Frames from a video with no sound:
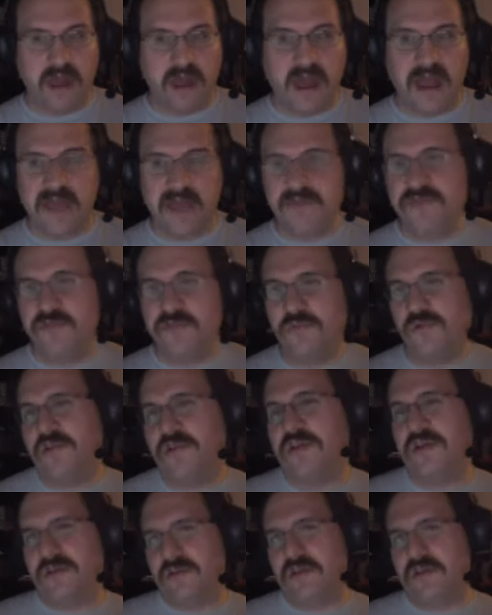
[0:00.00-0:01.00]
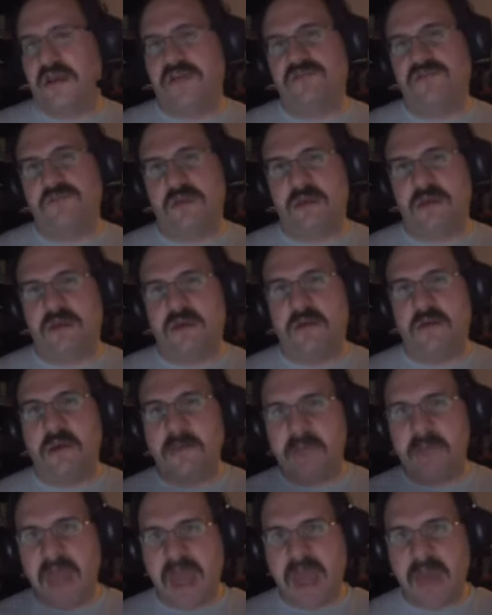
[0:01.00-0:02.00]
I have some really good decks right now.
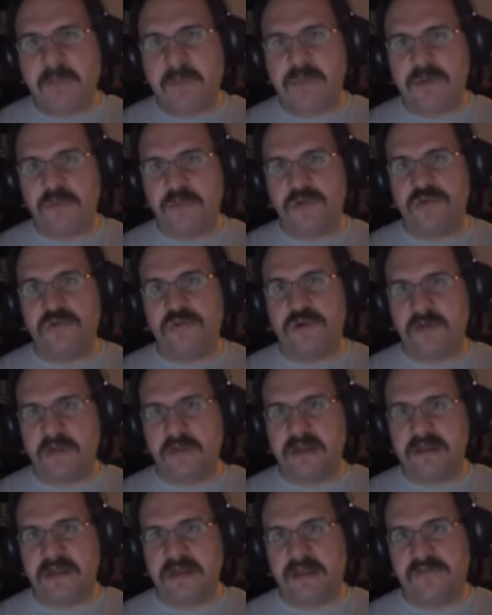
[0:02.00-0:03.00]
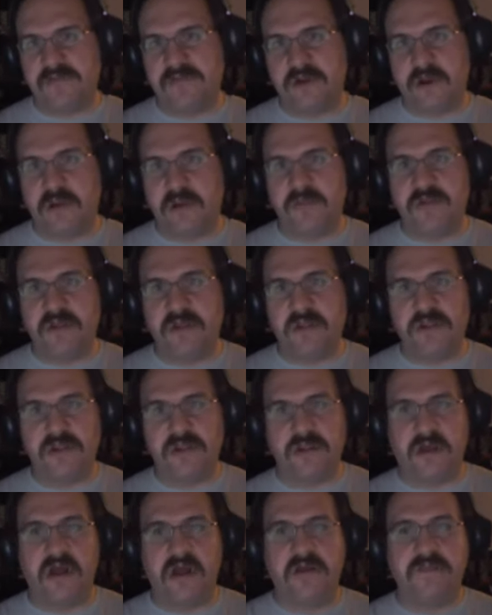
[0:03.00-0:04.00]
I'm happy with where my decks are, but a
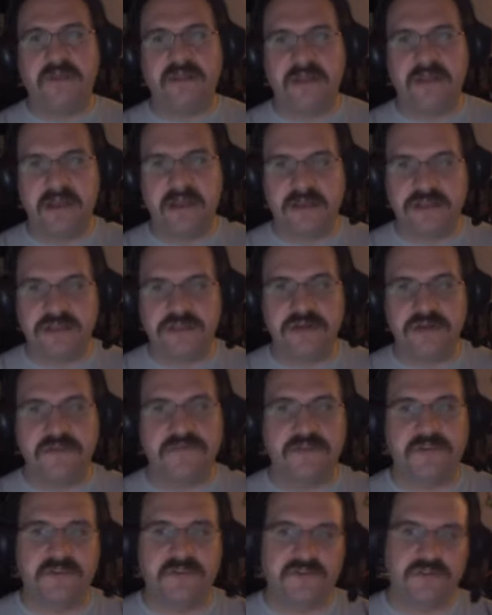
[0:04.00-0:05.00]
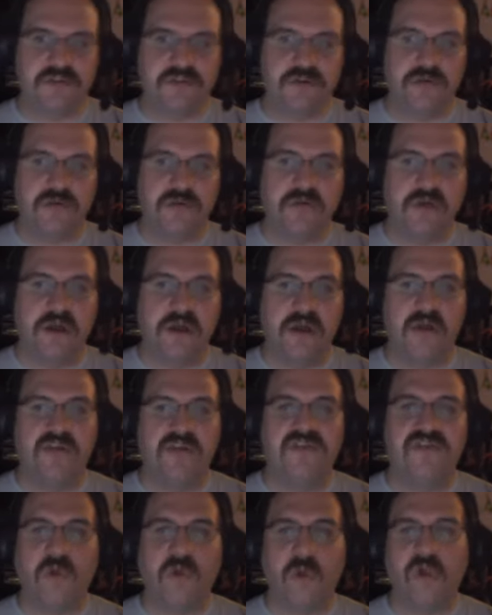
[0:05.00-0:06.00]
little augmentation of this new
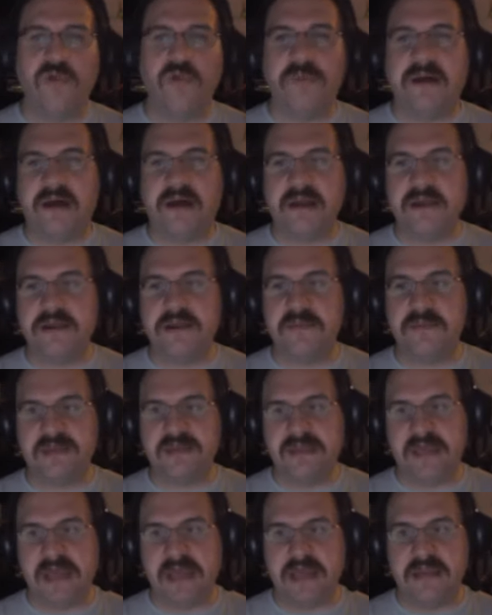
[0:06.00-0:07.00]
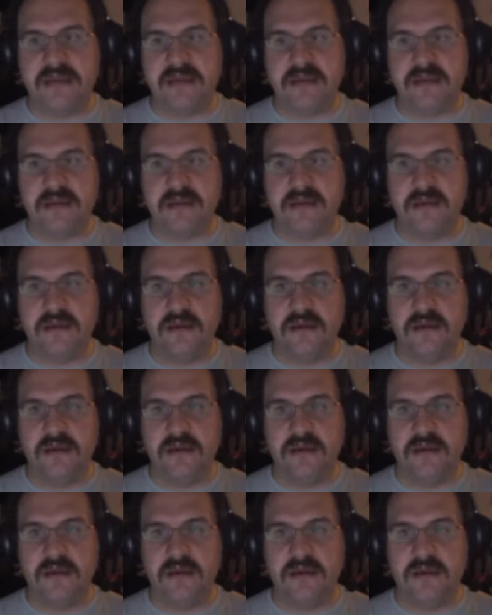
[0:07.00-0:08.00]
Soulbind mechanic,
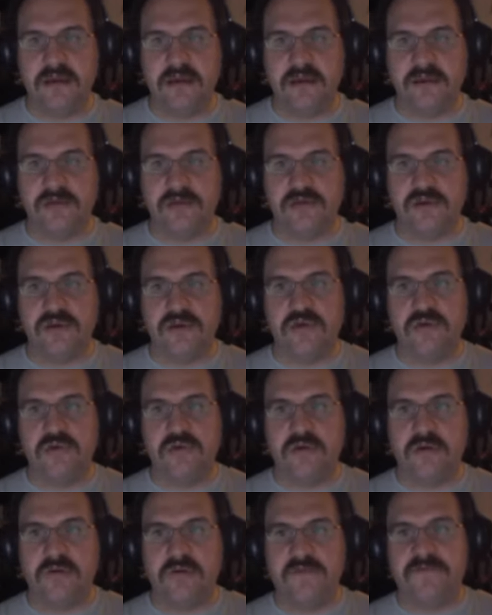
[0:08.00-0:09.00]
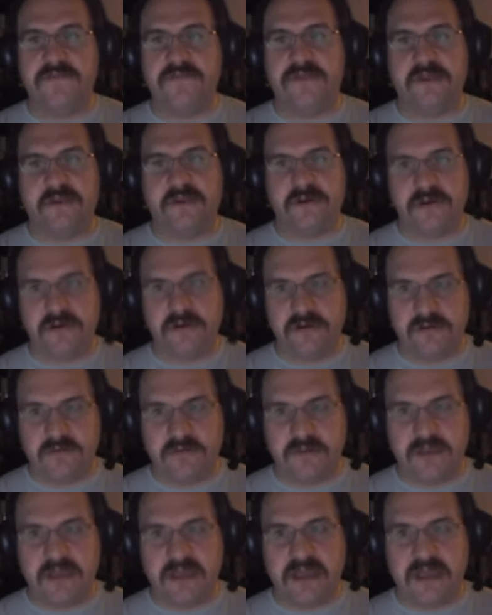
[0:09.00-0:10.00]
the new Flicker
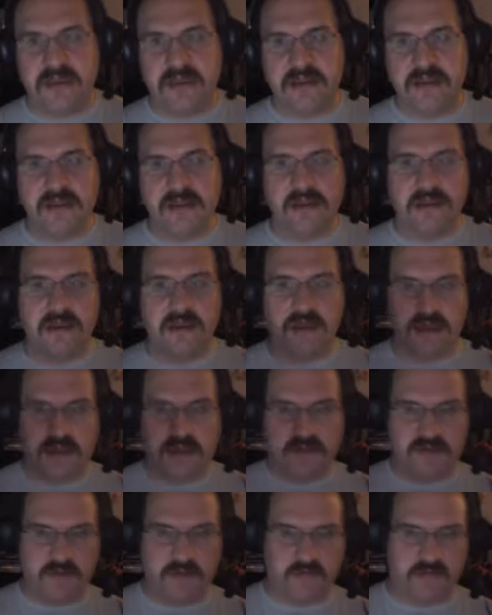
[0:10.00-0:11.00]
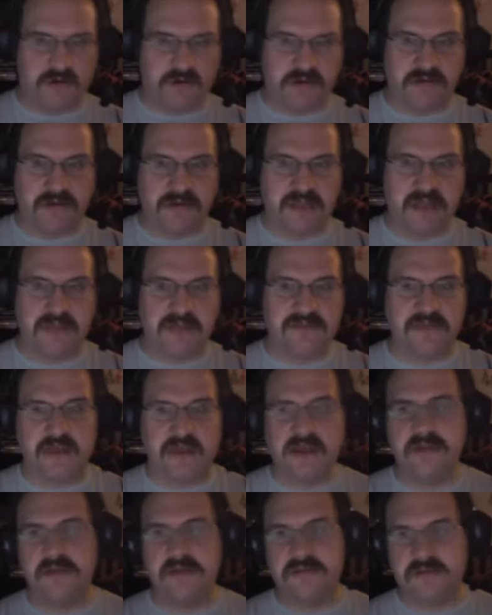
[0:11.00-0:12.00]
mechanic, temporarily
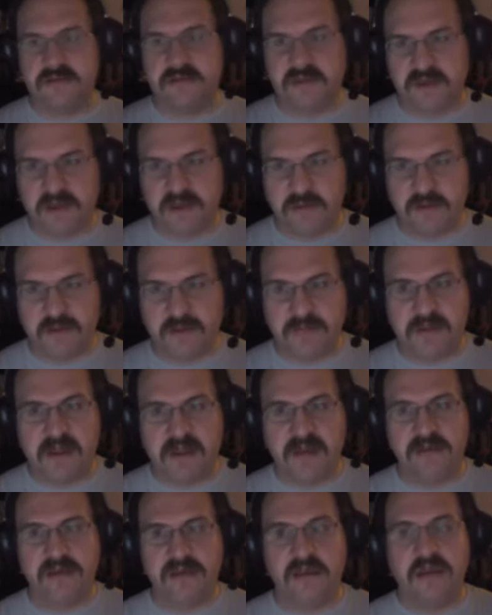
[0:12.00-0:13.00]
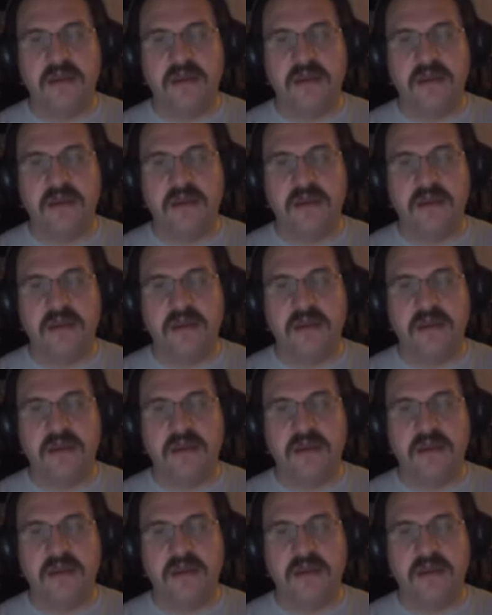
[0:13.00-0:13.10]
exile and then they come right back.